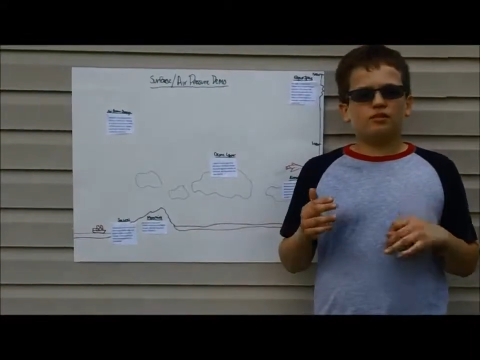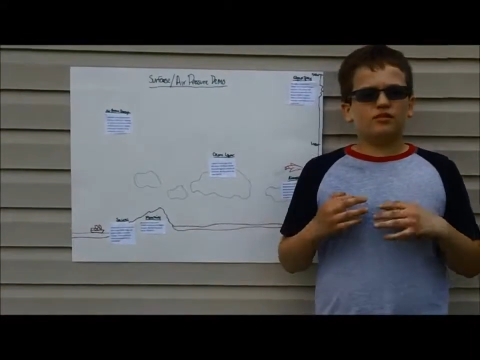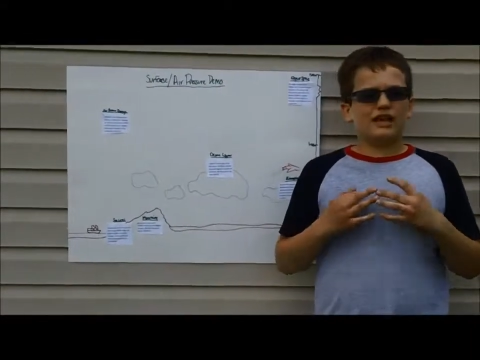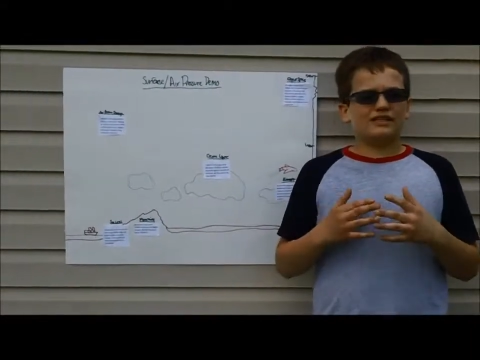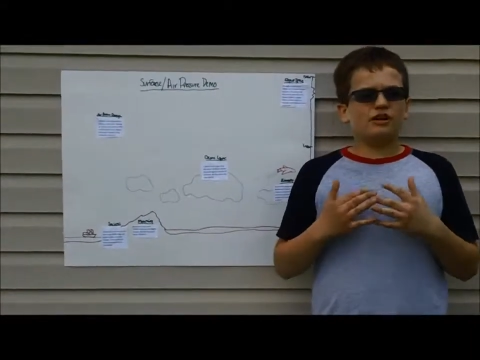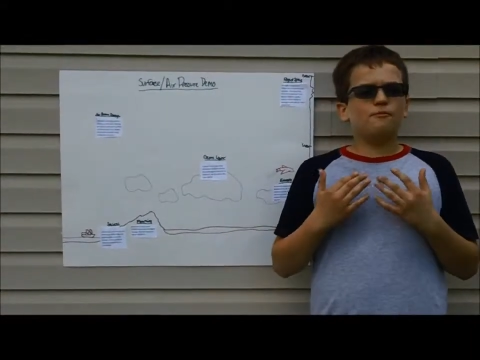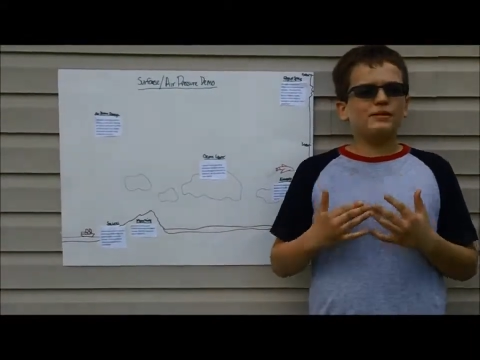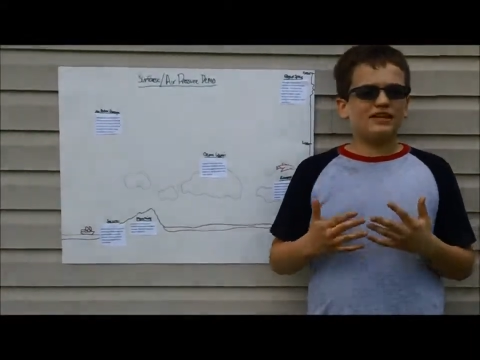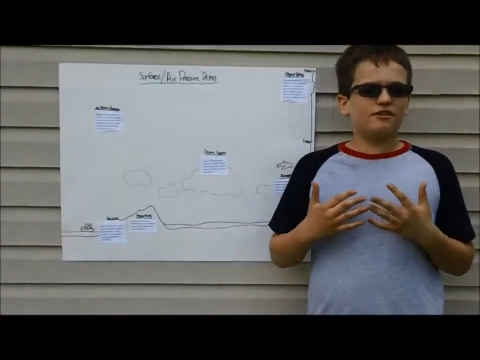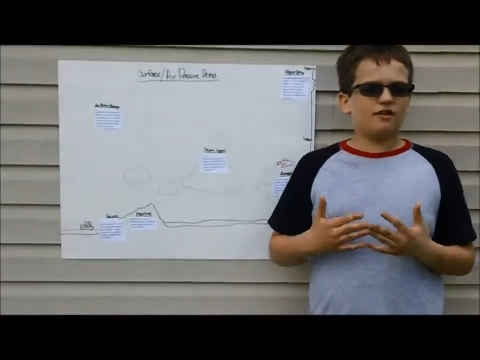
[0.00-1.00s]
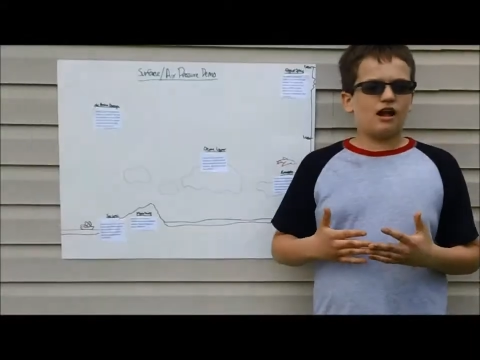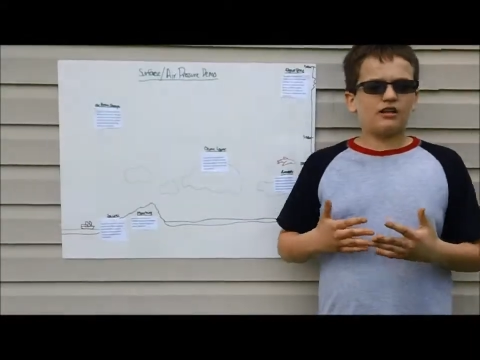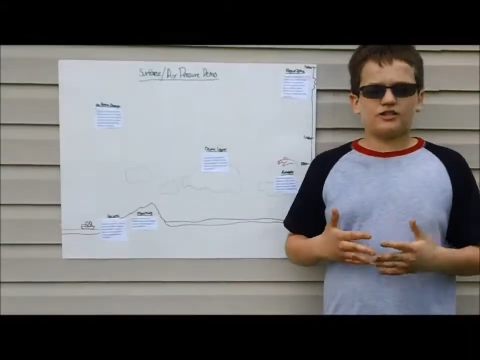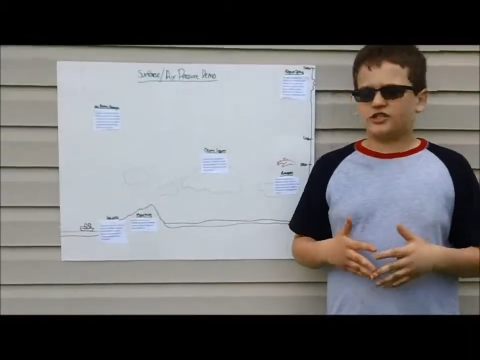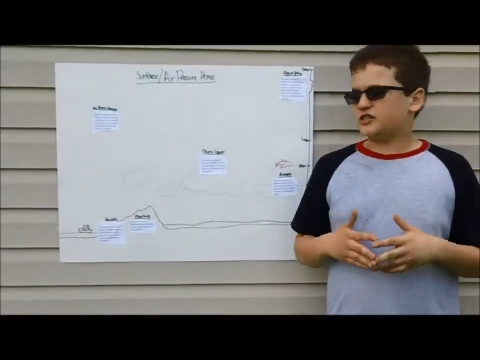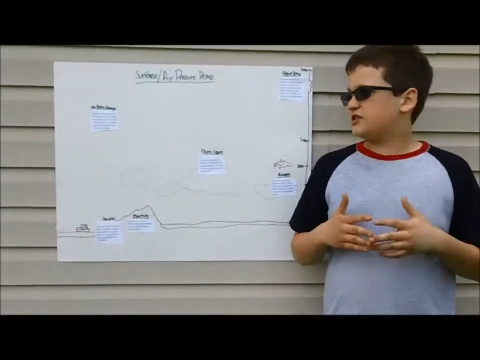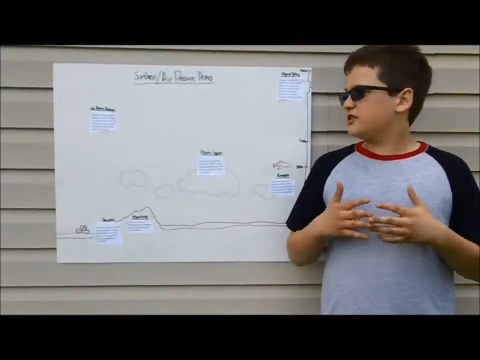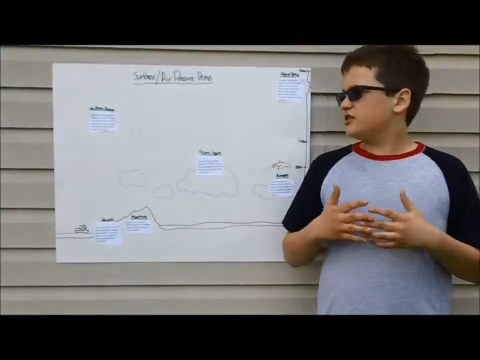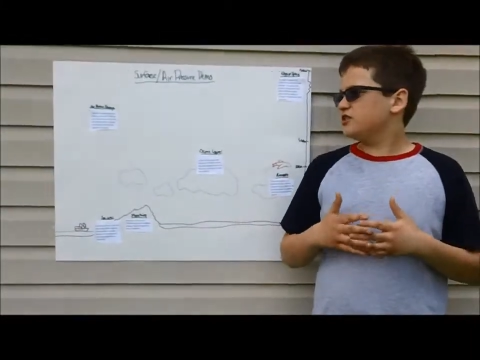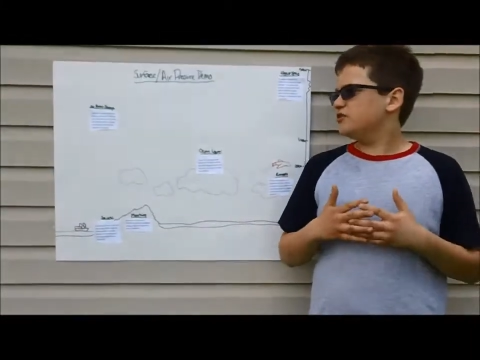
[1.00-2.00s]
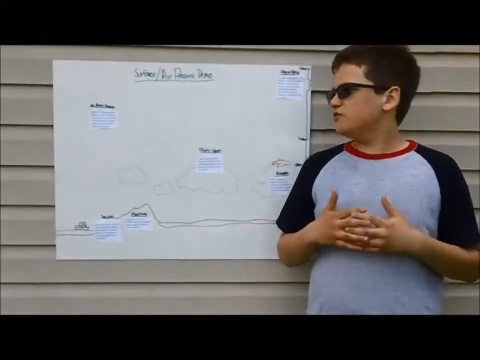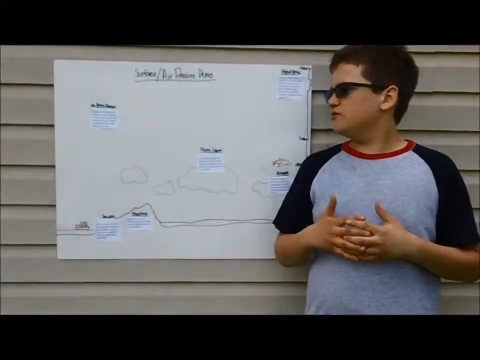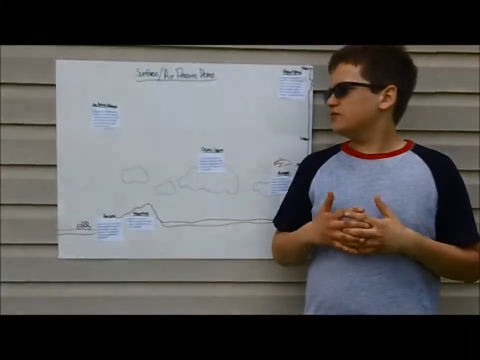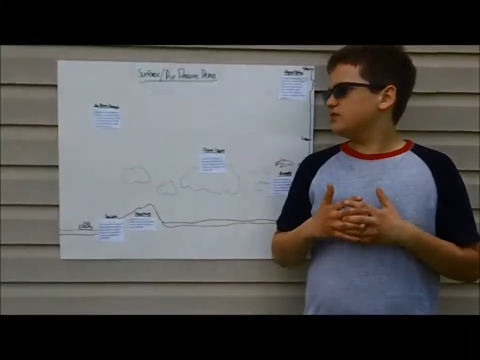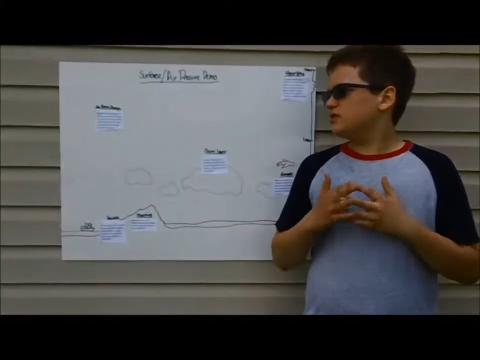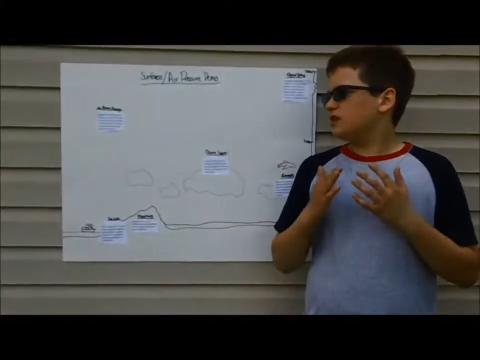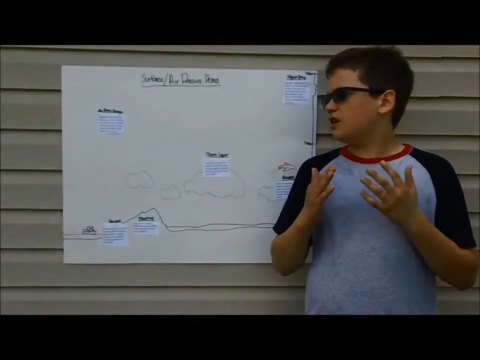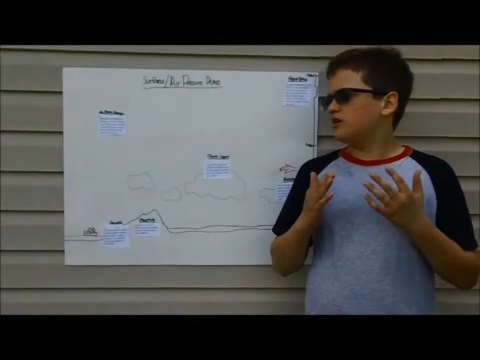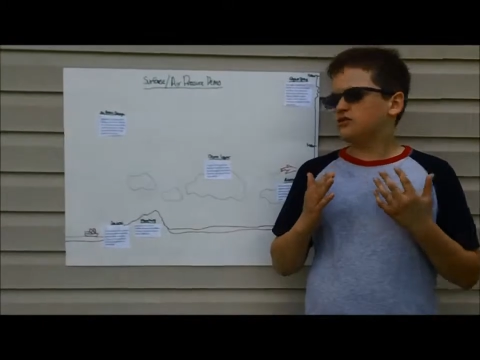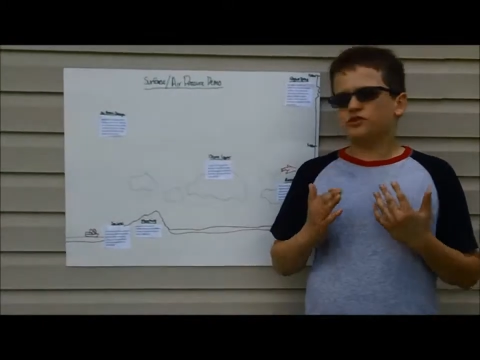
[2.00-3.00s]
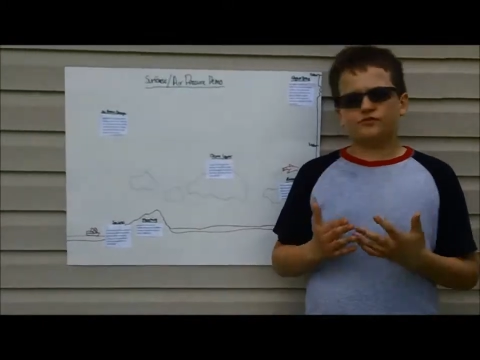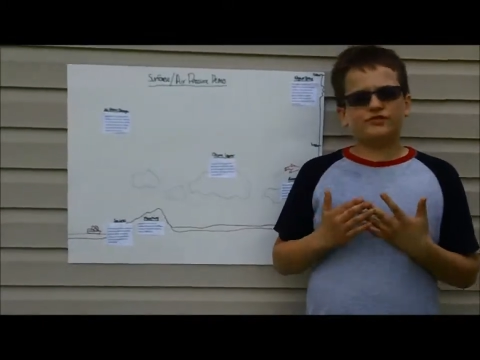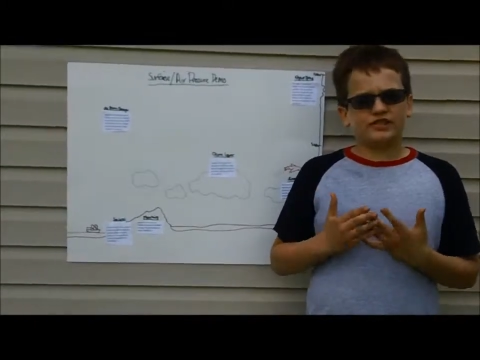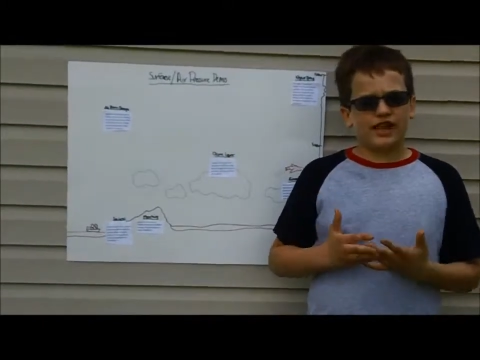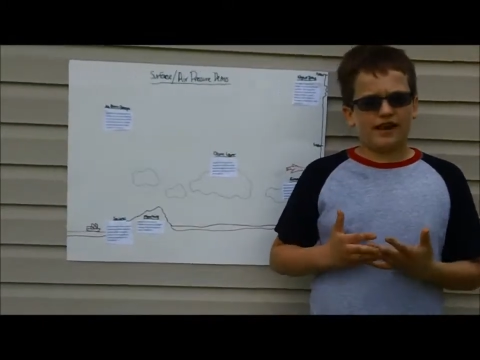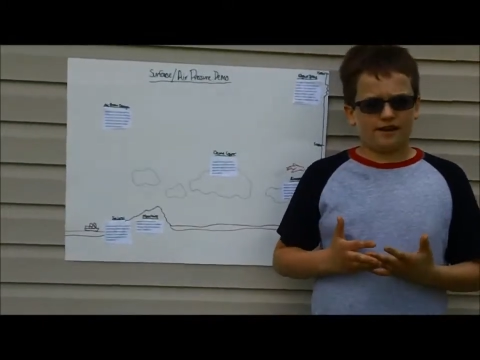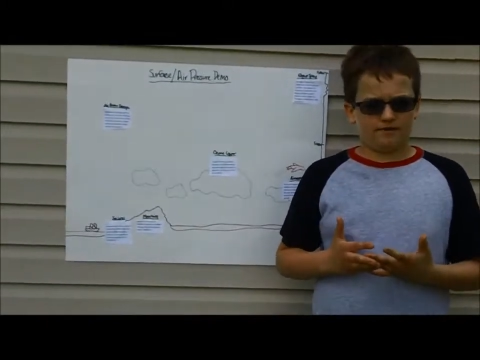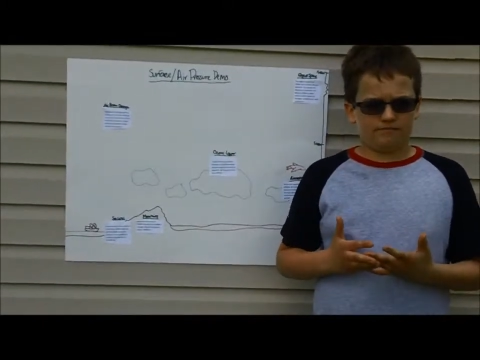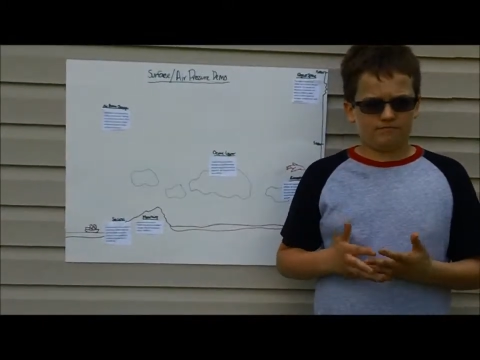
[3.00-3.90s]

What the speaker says: That's how meteorologists use the surface air